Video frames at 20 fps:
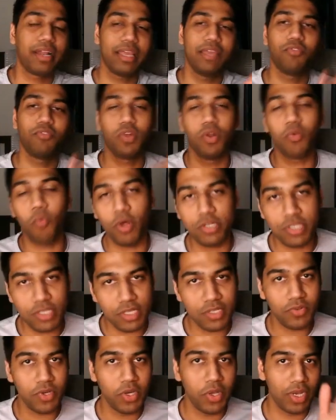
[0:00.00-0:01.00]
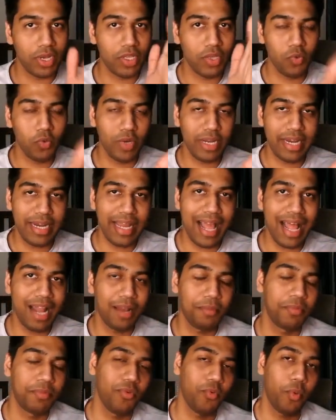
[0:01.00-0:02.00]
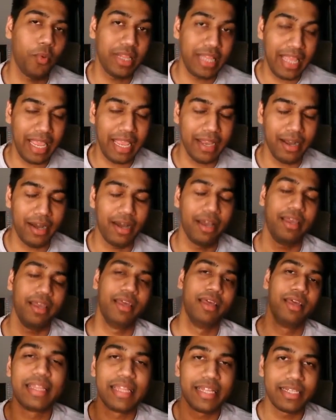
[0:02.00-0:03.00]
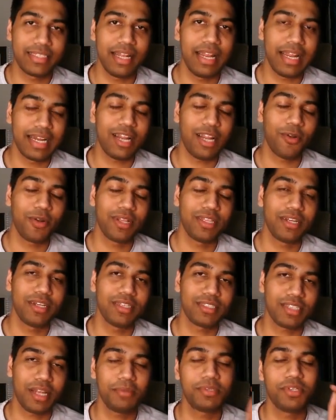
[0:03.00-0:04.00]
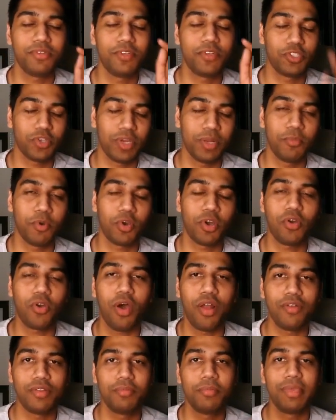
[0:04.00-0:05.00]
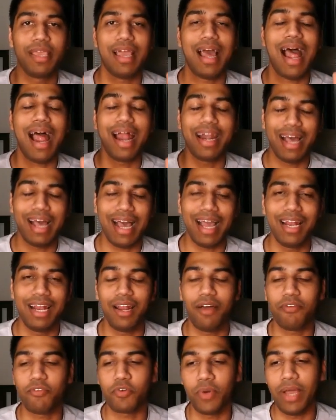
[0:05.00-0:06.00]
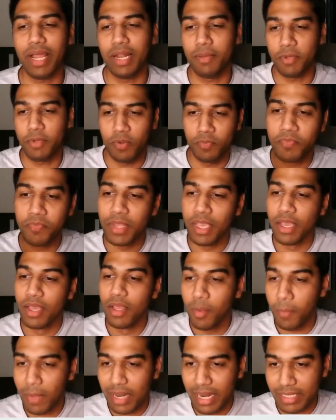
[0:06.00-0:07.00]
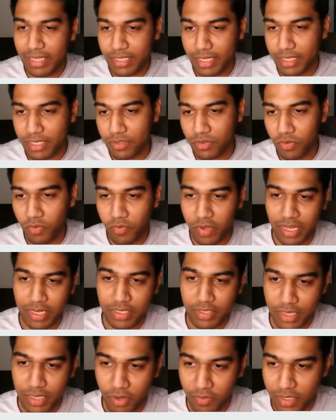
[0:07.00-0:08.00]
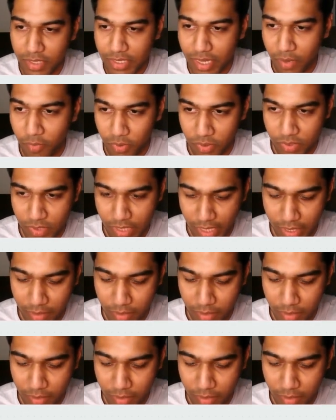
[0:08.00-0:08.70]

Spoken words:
if you're watching this video and you need help with AI, there is a link down in the description which you can book a call with me, and I'll love to help you. But let's say this. So instead of this, I want to say